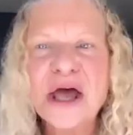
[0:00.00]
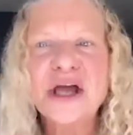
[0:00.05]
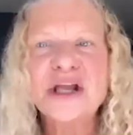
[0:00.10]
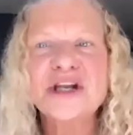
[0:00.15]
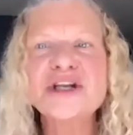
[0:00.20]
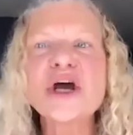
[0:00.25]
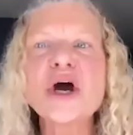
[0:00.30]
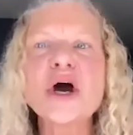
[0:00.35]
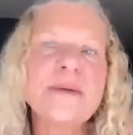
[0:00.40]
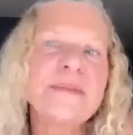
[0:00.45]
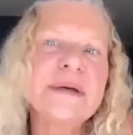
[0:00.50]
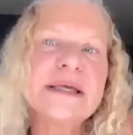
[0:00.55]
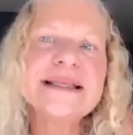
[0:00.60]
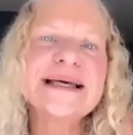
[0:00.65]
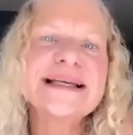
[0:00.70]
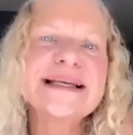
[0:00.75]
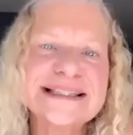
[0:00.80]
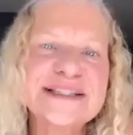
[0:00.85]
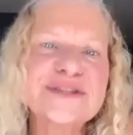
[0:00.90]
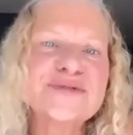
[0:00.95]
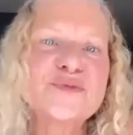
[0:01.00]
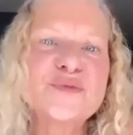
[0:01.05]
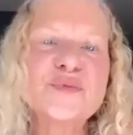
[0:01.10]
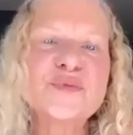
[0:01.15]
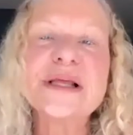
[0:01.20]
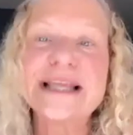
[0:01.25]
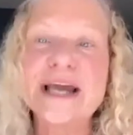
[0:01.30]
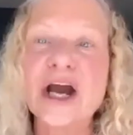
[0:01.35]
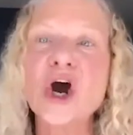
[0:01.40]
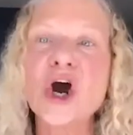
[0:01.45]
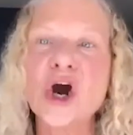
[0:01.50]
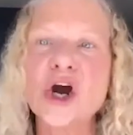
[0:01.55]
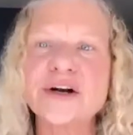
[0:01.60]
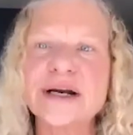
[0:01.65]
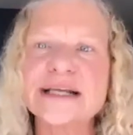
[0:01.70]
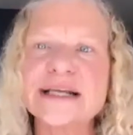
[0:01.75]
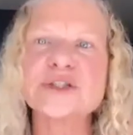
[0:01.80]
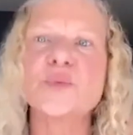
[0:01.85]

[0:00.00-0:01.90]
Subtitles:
No, I mean, that's really hard, right?